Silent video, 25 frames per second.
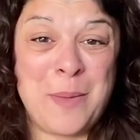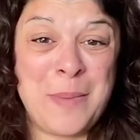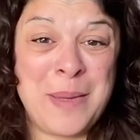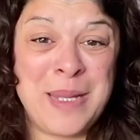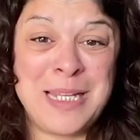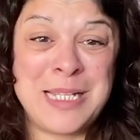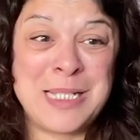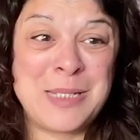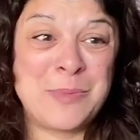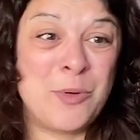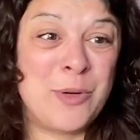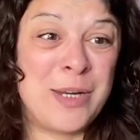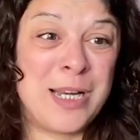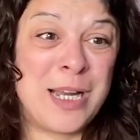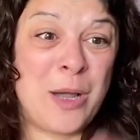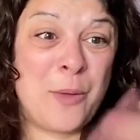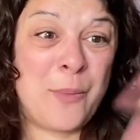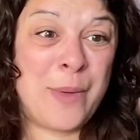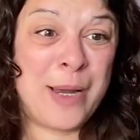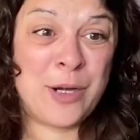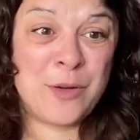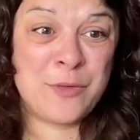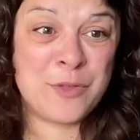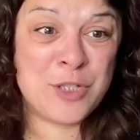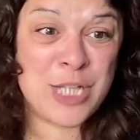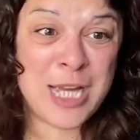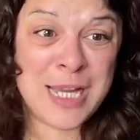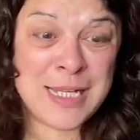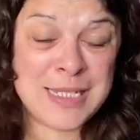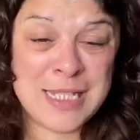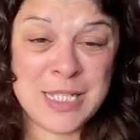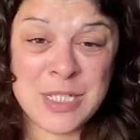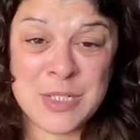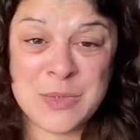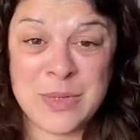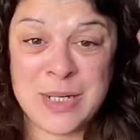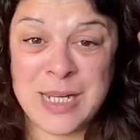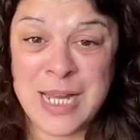I mean, this morning I went off
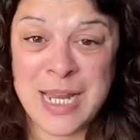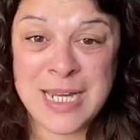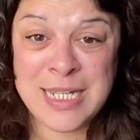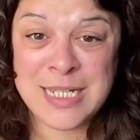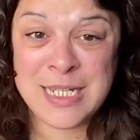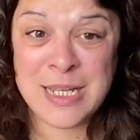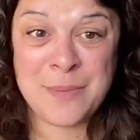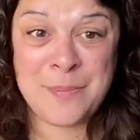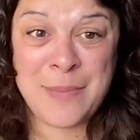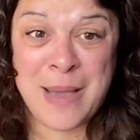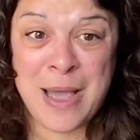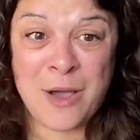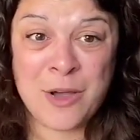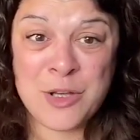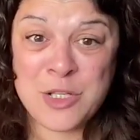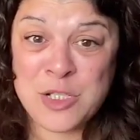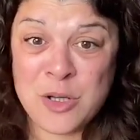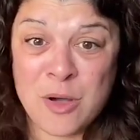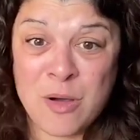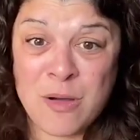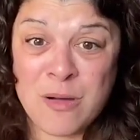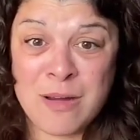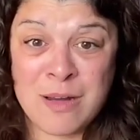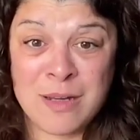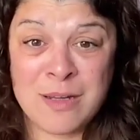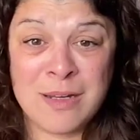chatting to a lady about her dog,